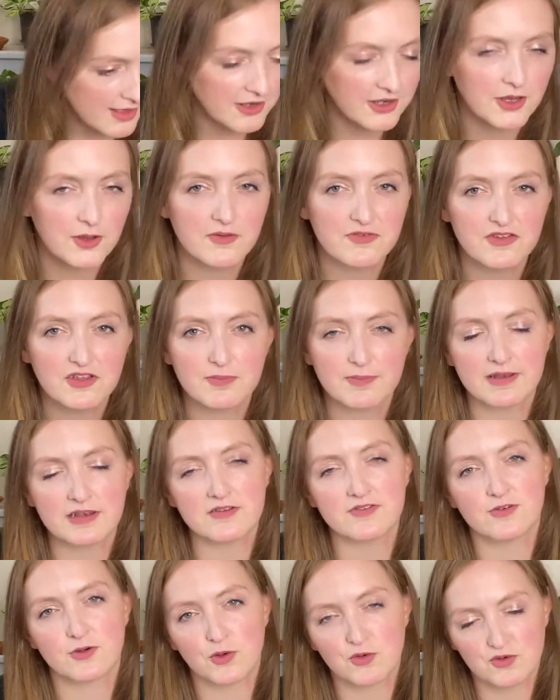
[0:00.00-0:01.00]
I know if you spend a
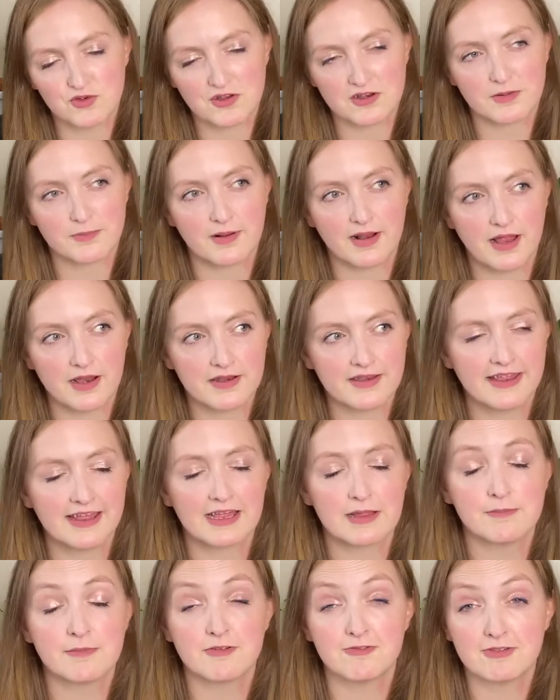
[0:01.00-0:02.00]
fortune on a plant, it
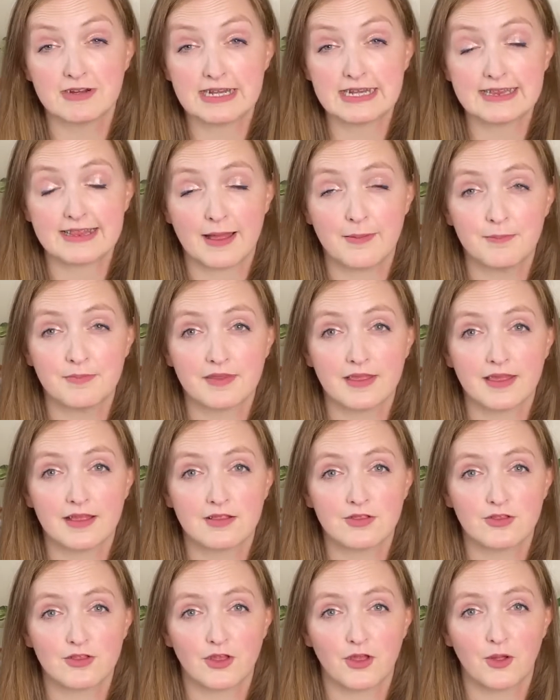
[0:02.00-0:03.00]
can be really tempting
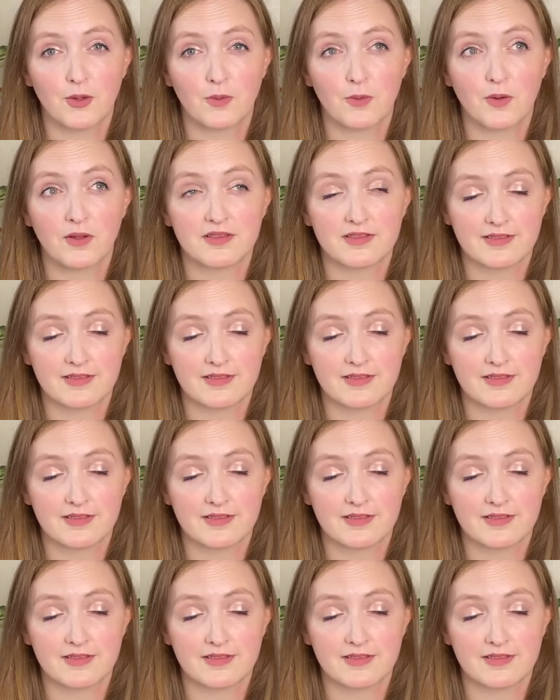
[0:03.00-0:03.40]
to